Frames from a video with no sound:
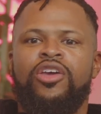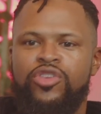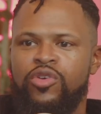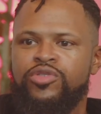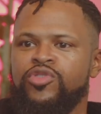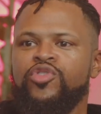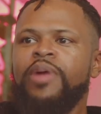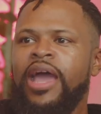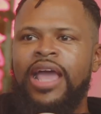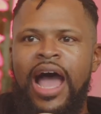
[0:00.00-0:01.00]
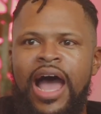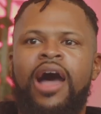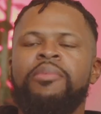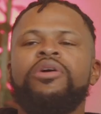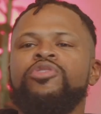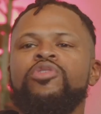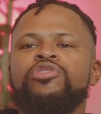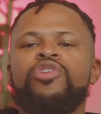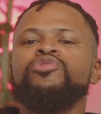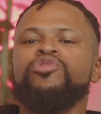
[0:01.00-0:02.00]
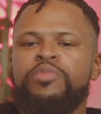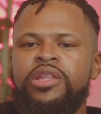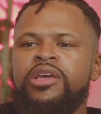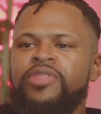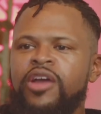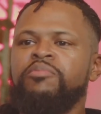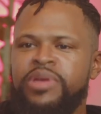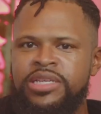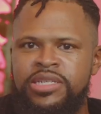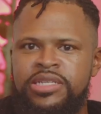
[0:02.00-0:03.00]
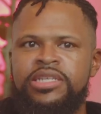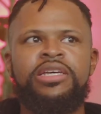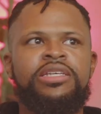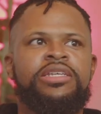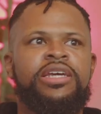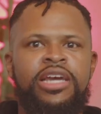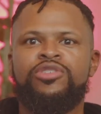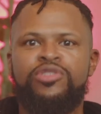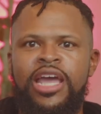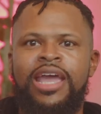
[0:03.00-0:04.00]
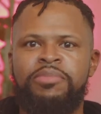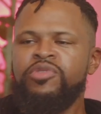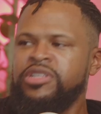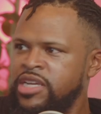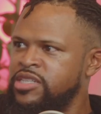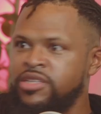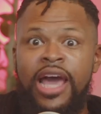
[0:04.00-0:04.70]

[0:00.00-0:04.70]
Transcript: YouTube, AI, social media, their business is entertainment retention.